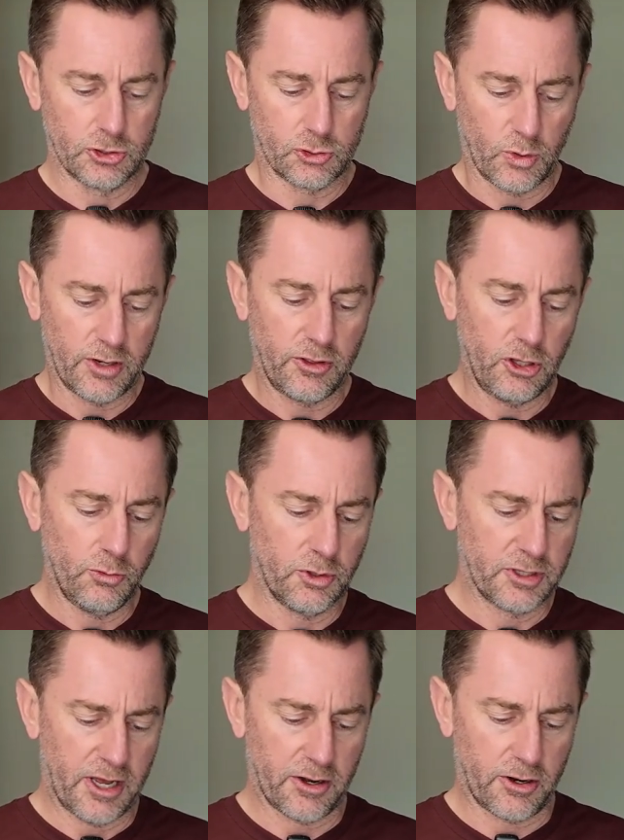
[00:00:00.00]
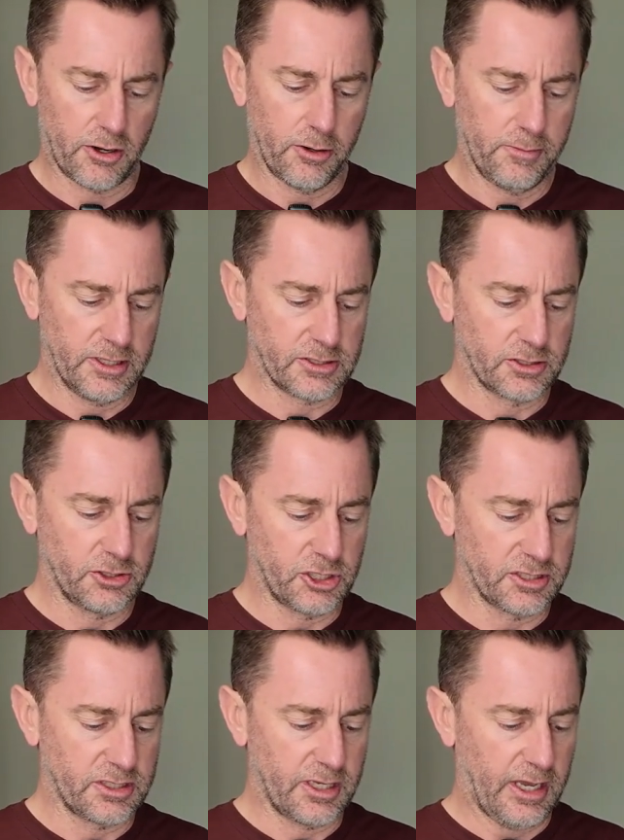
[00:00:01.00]
Swear that you will not harm us,
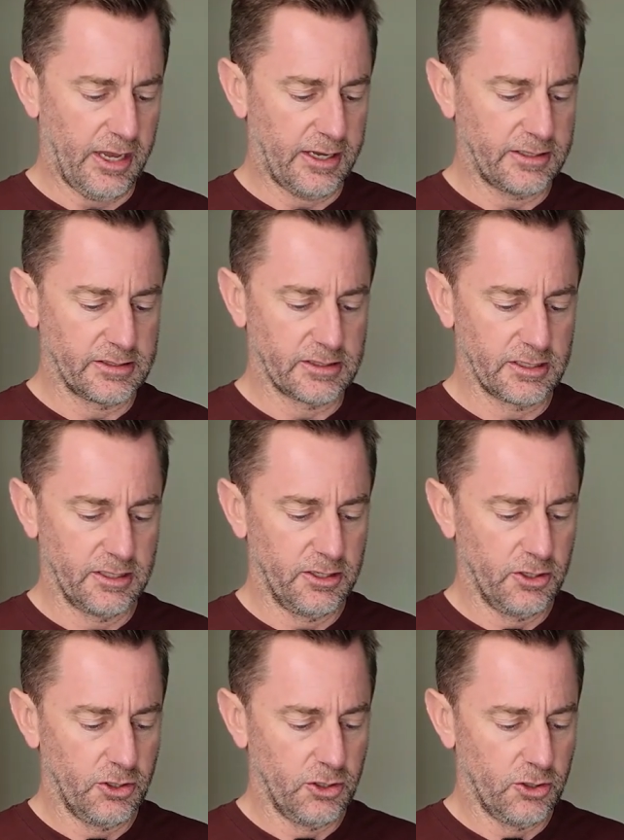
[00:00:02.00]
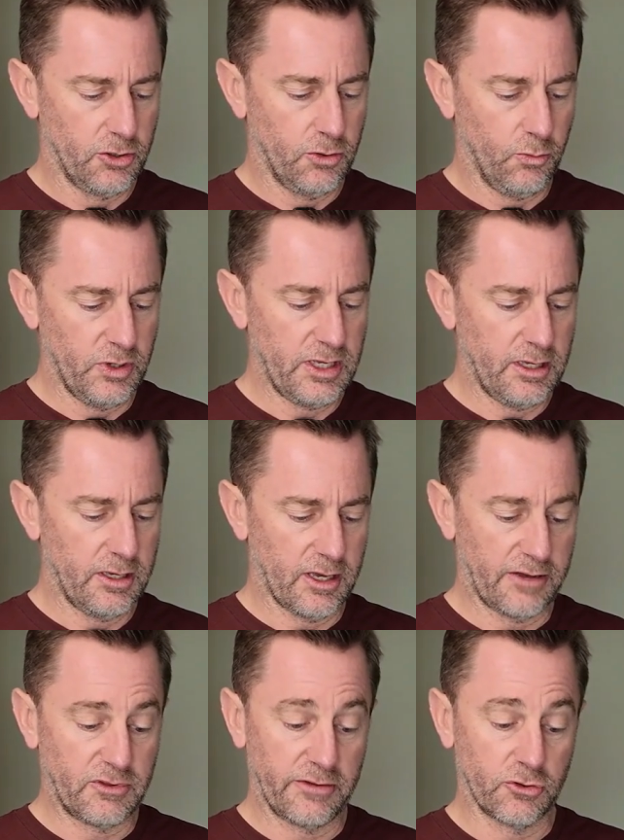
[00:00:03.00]
just as we
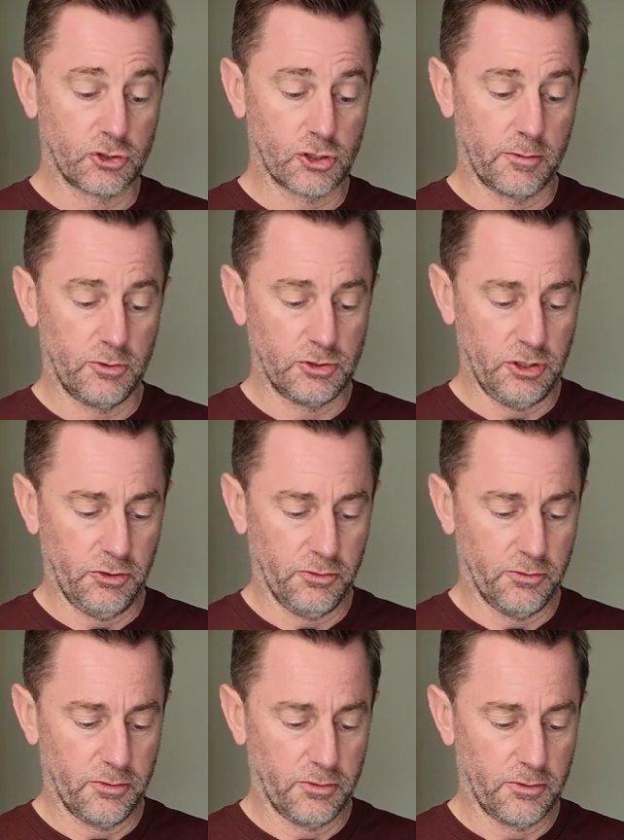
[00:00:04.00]
have never troubled you.